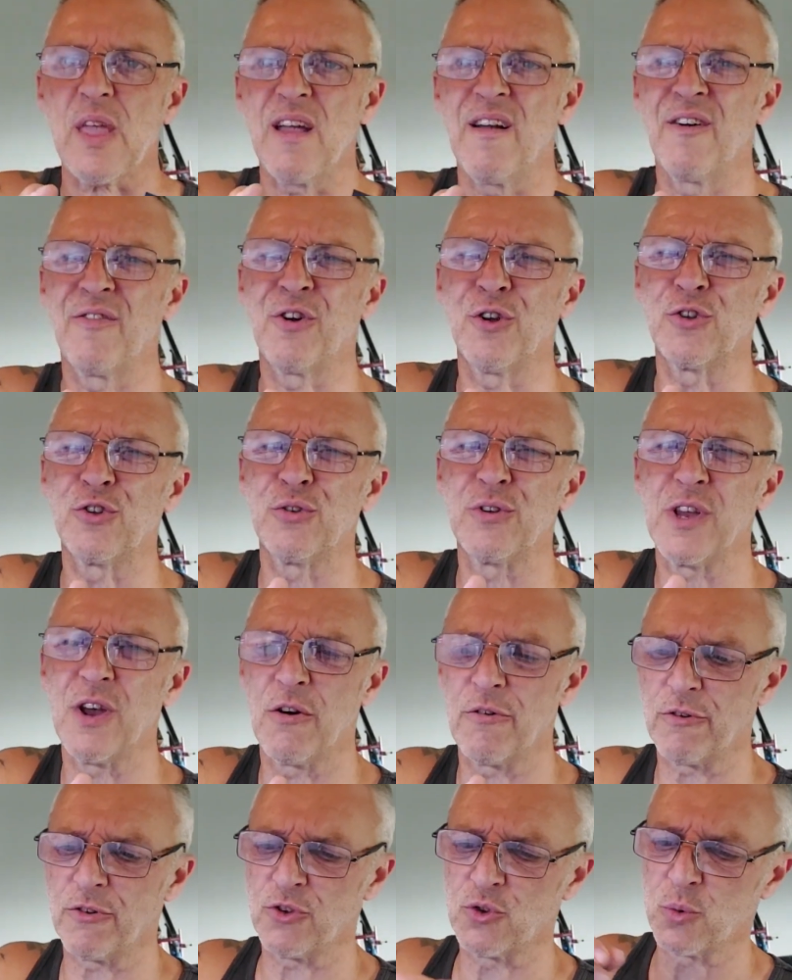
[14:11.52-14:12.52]
I've got to do the
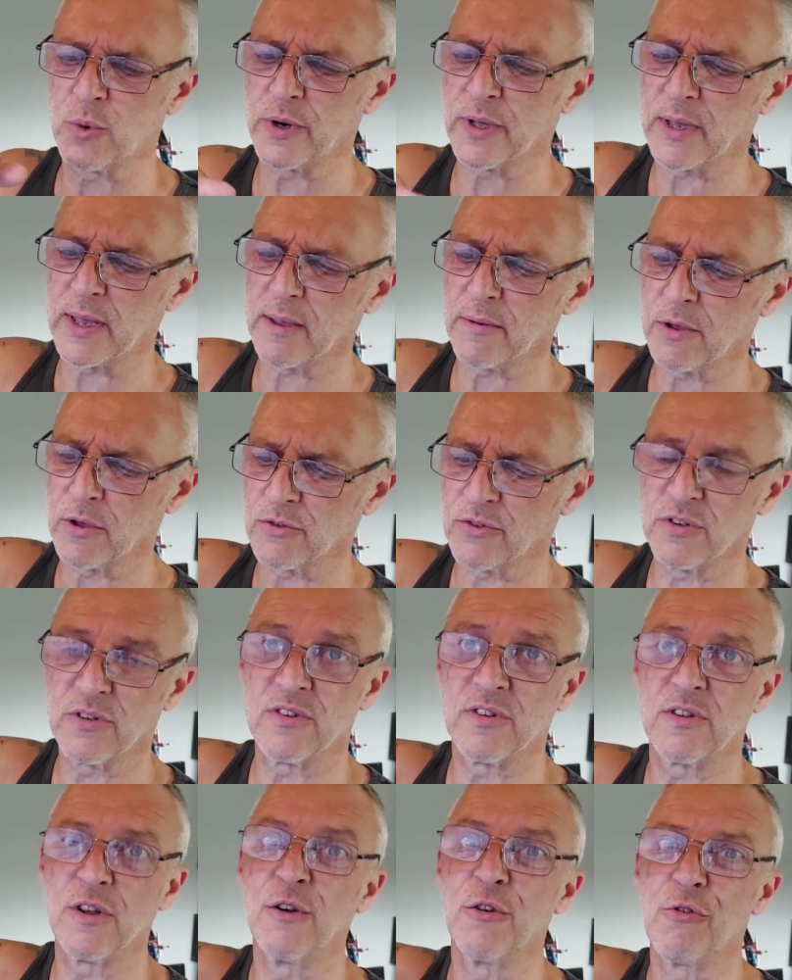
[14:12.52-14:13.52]
orange one again because
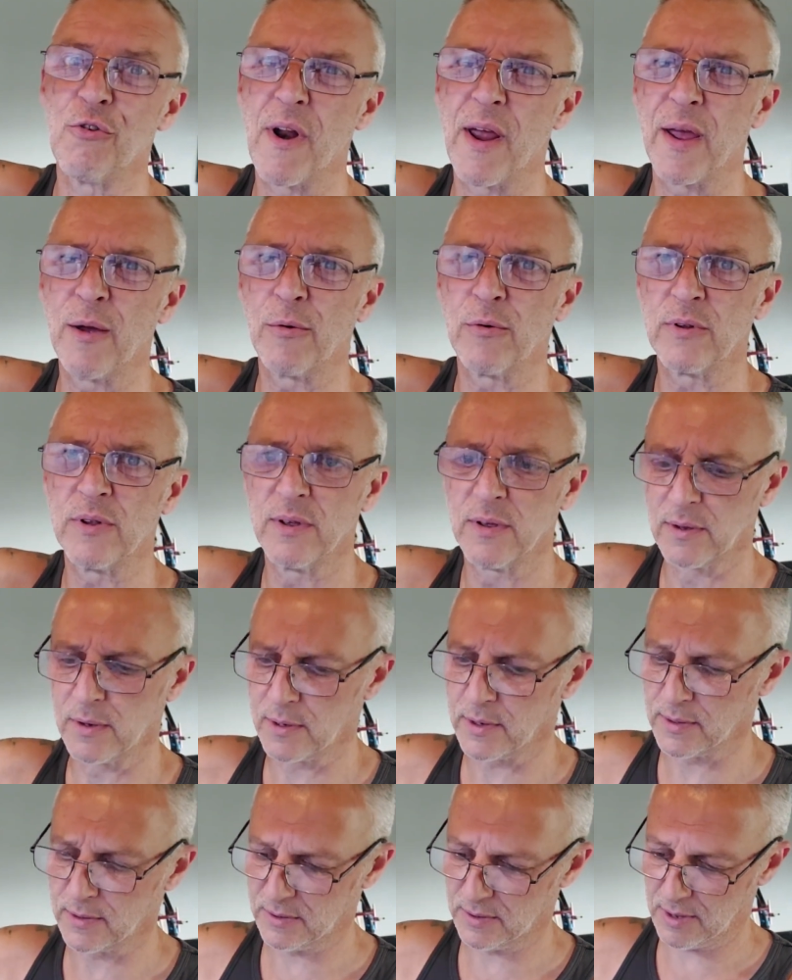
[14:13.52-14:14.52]
it's the ground, and
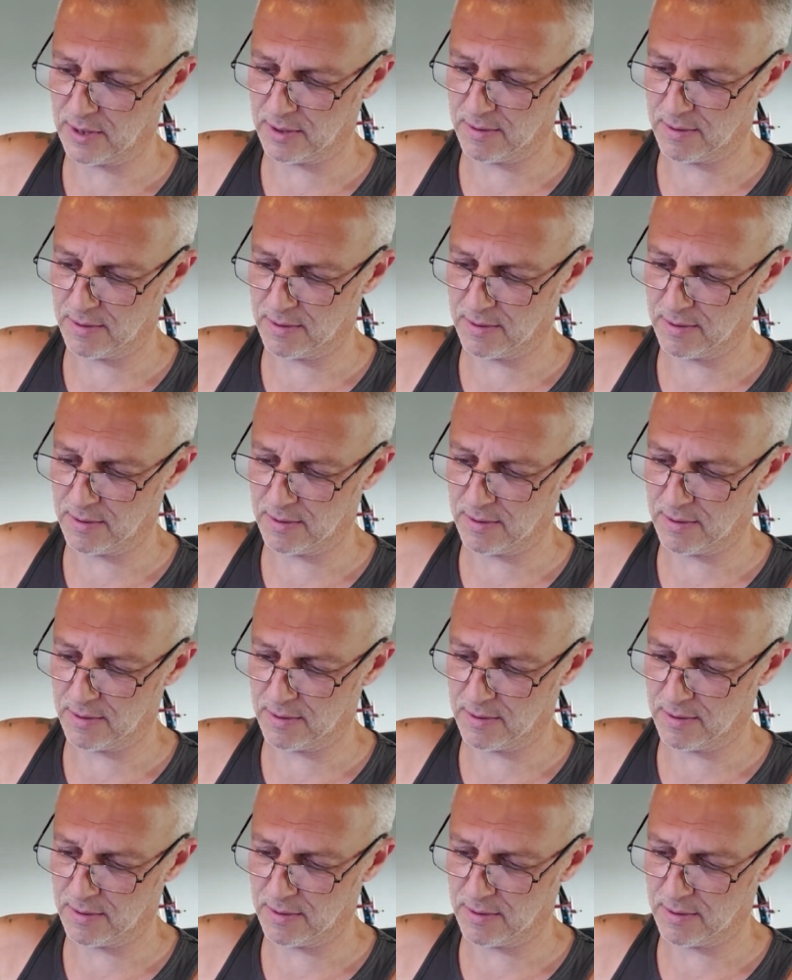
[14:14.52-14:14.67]
it's